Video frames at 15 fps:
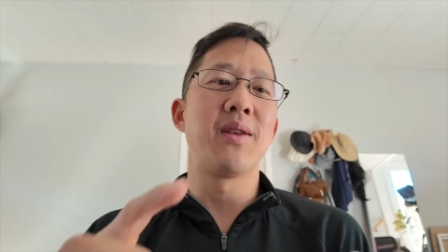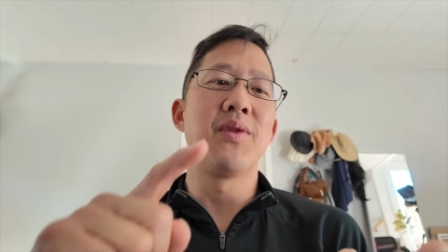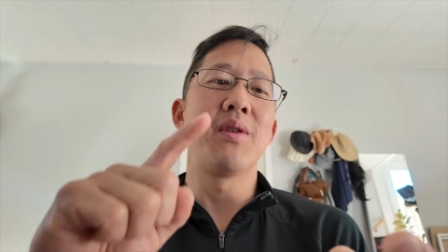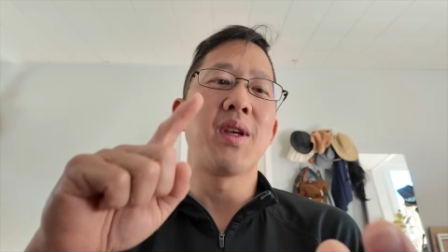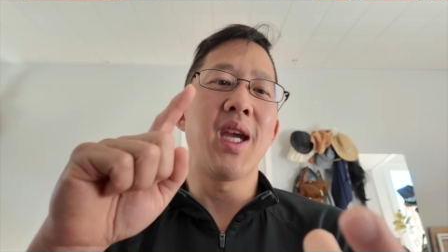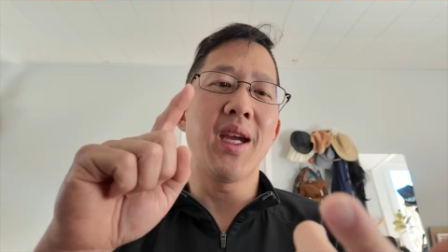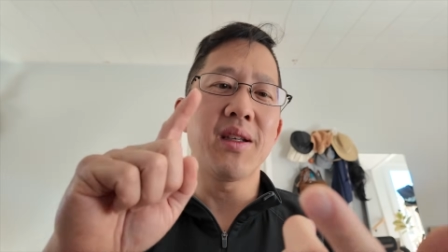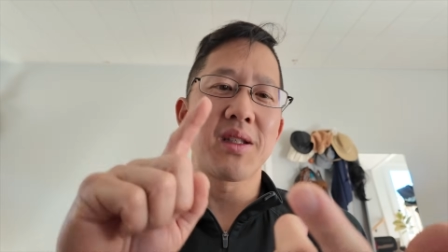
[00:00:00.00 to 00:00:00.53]
If you
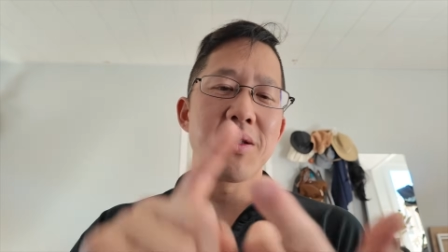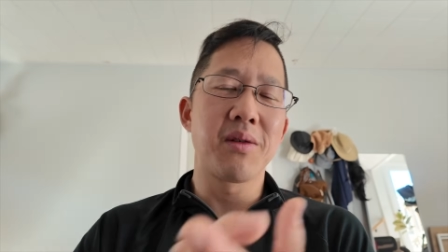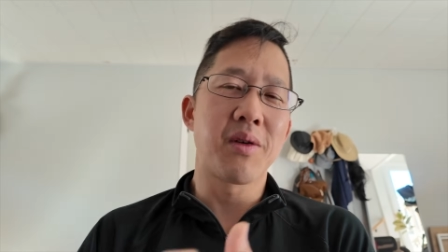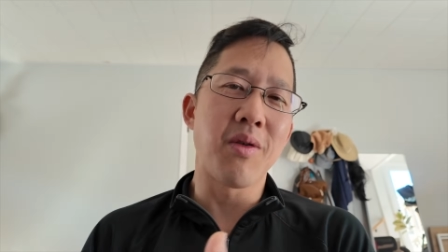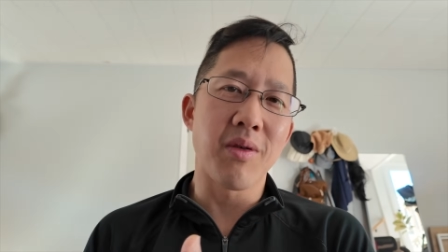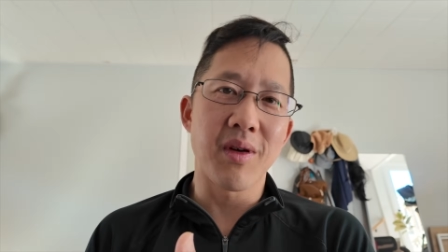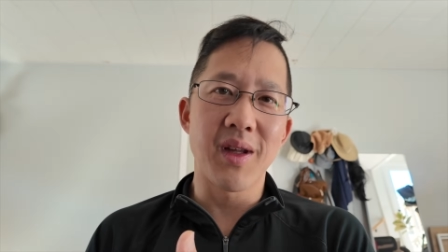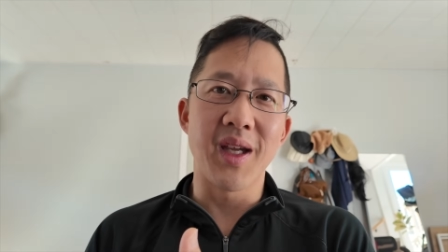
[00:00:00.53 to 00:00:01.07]
can't show a
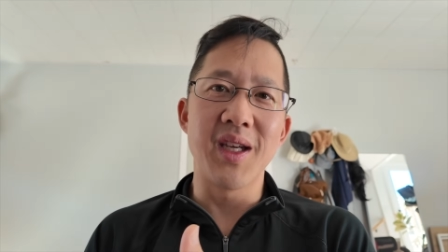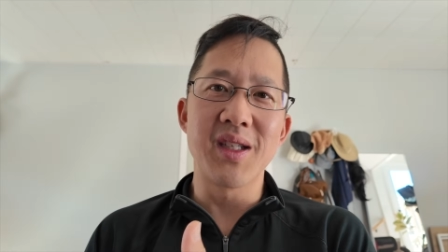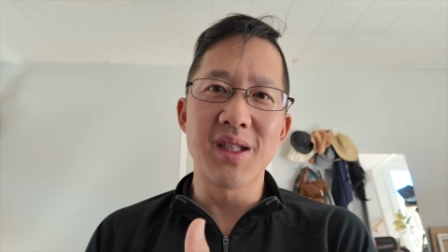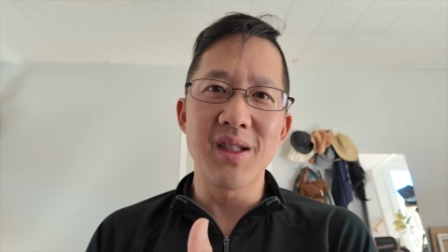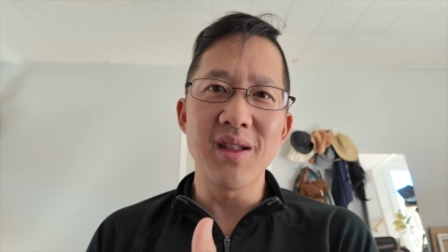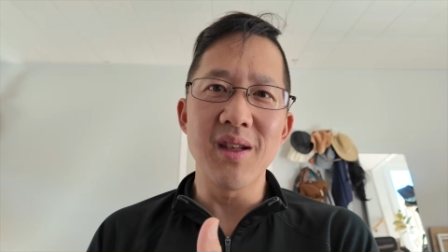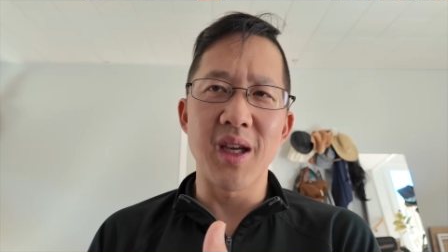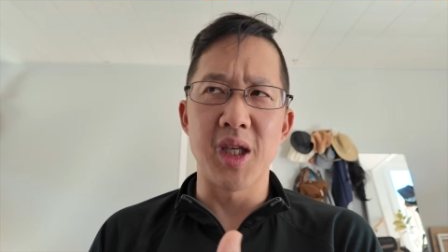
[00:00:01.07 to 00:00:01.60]

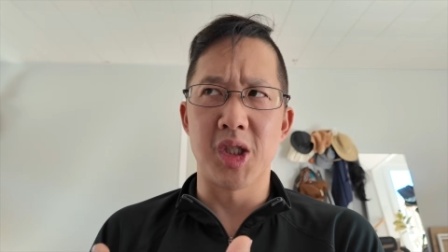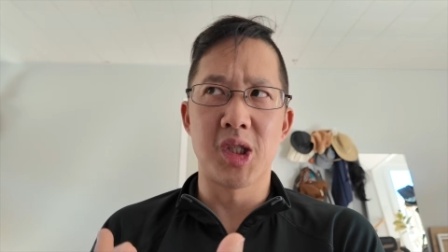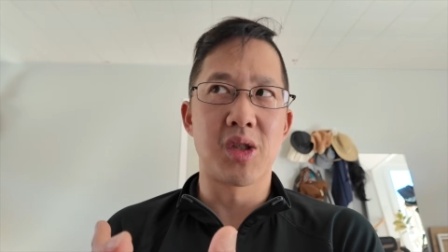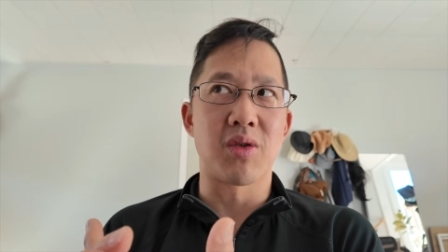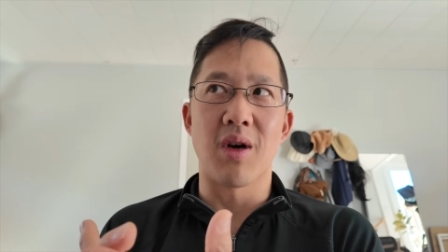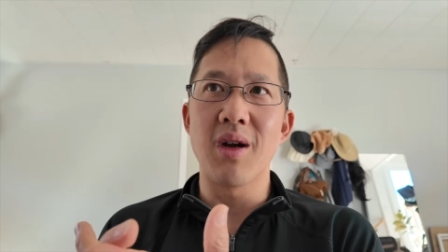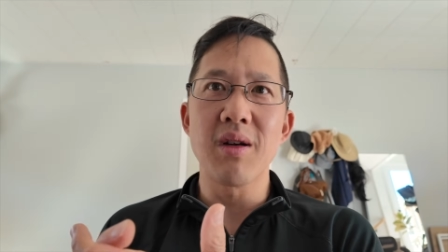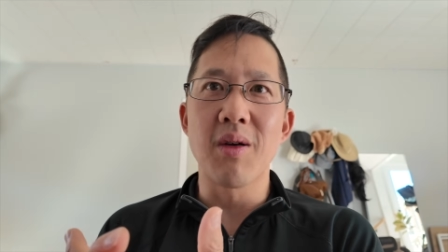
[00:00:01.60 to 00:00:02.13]
correlation, a
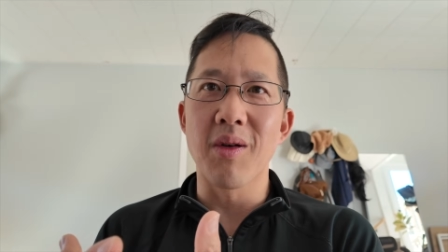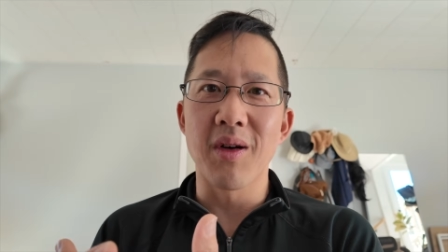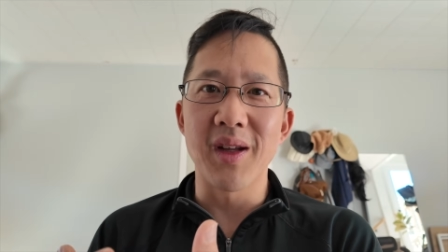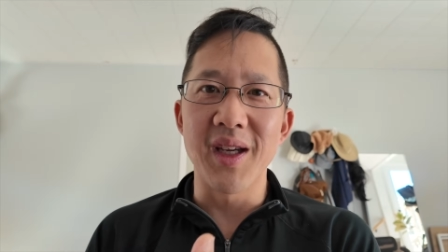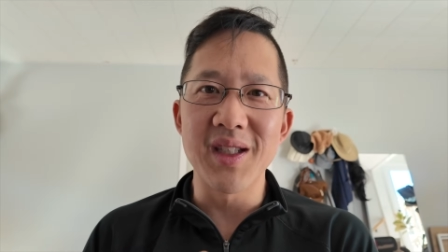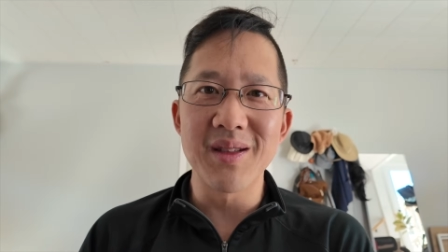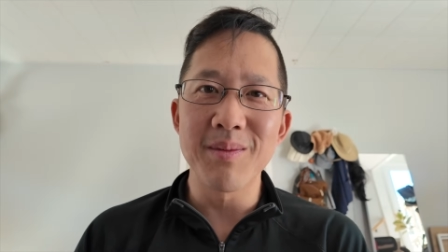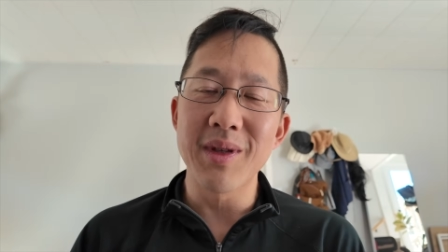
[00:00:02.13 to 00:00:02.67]
strong
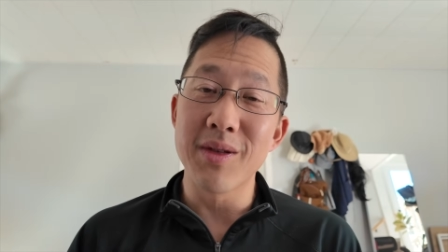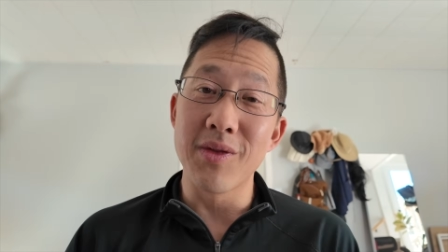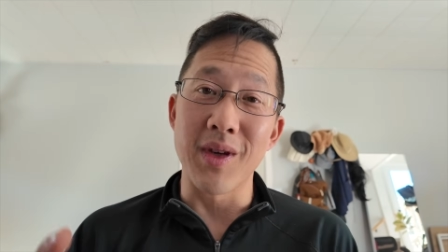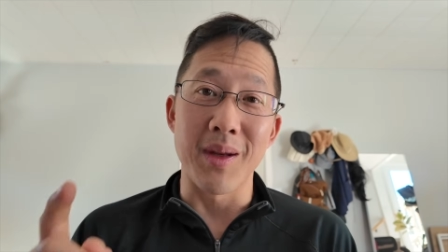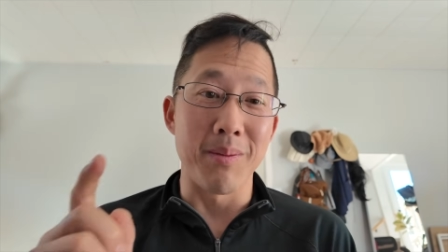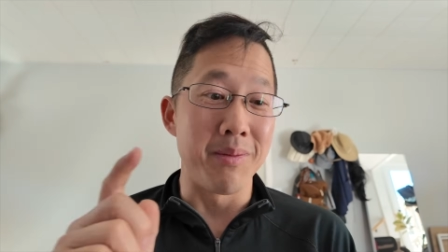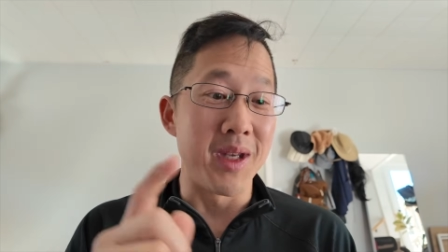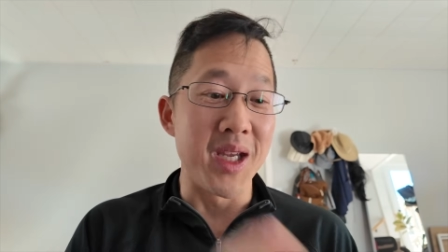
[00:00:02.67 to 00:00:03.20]
correlation
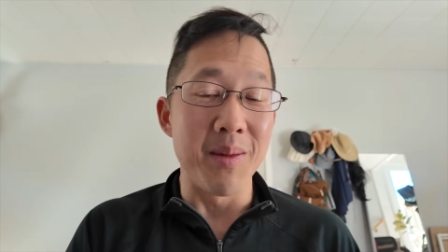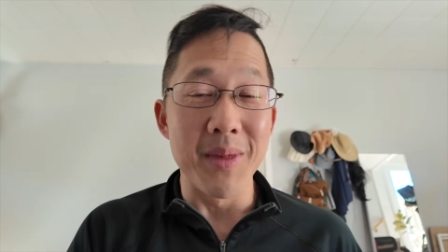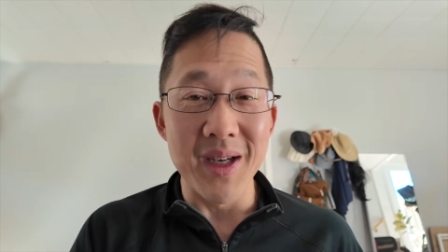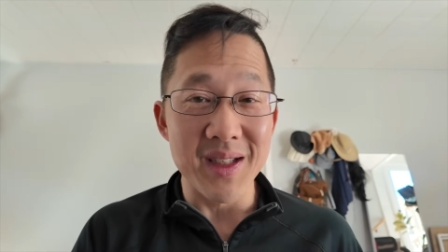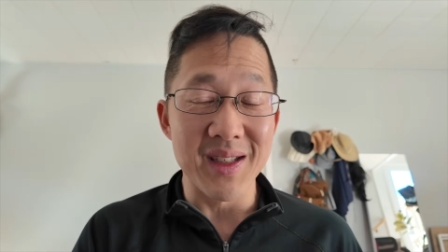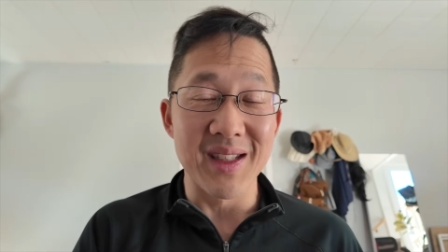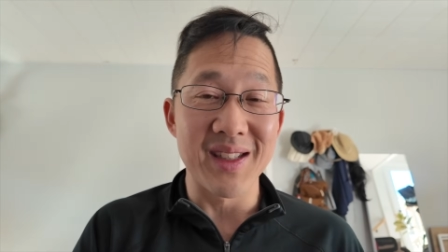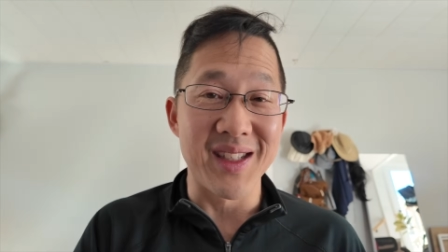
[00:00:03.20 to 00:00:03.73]
between knee
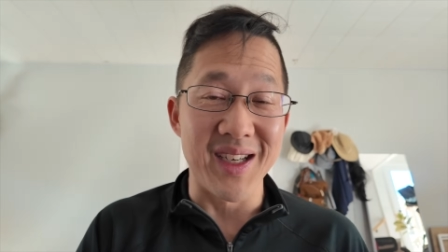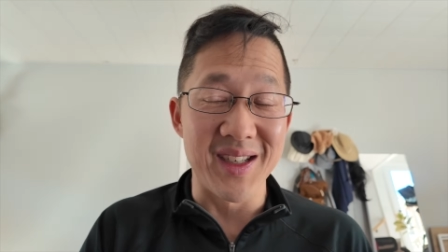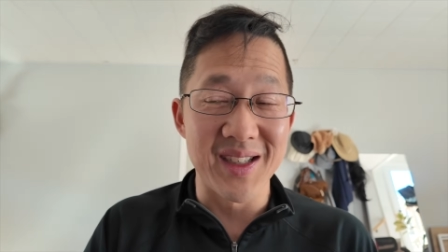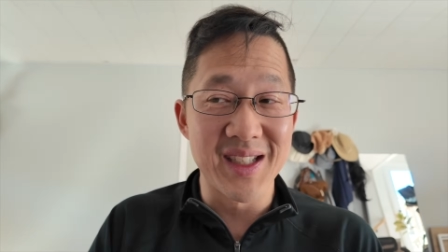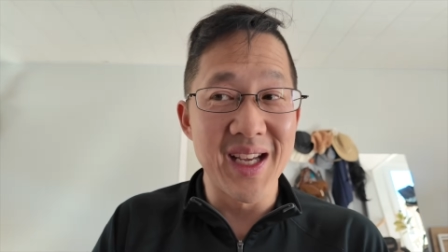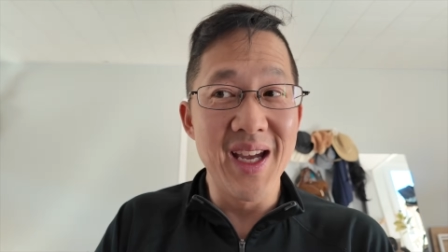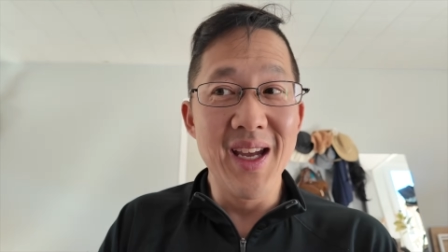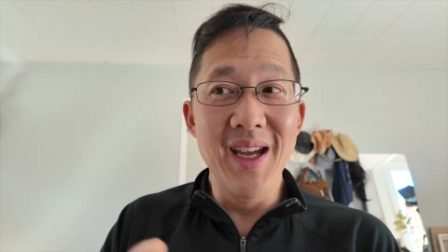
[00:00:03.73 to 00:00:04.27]
meniscus tears